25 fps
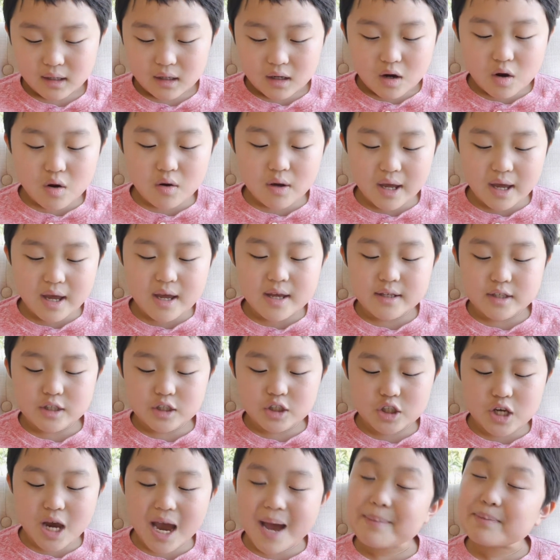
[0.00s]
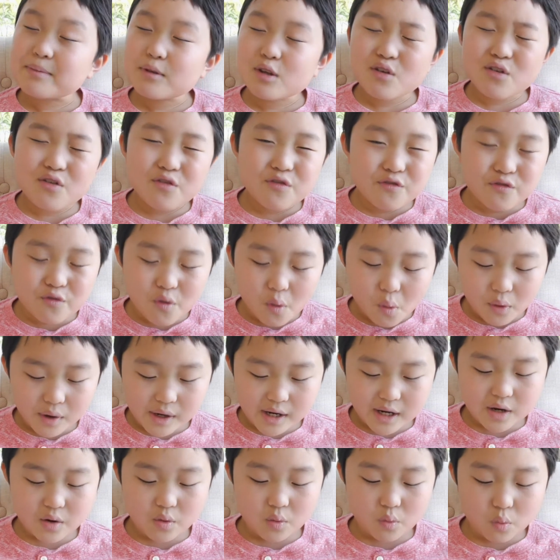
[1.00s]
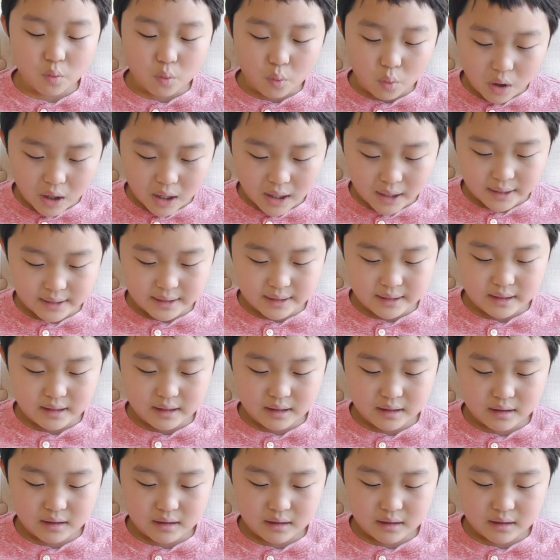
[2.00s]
Okay, chapter 41.